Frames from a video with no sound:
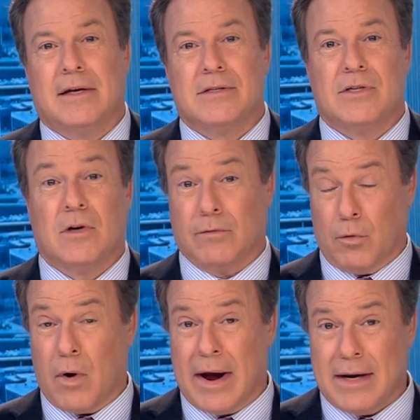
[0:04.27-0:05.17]
consider a
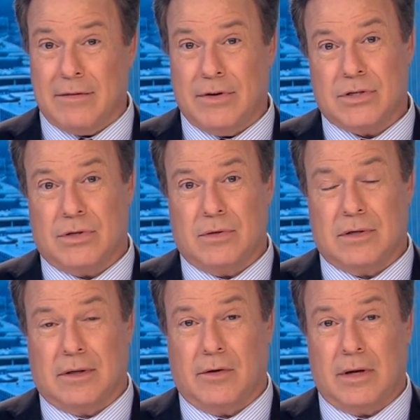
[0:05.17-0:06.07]
variety of issues,
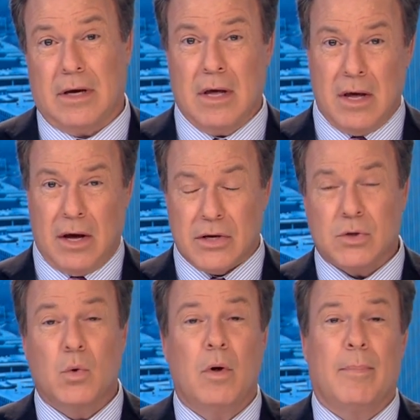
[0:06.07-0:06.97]
including a
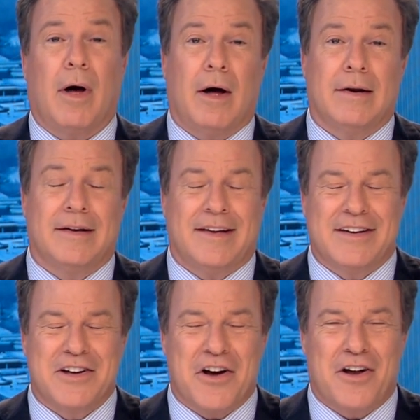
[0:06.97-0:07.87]
school bond
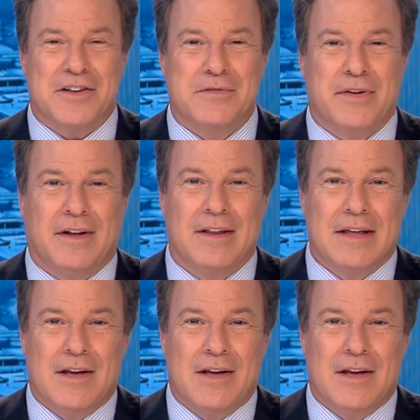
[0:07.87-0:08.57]
in Collinsville.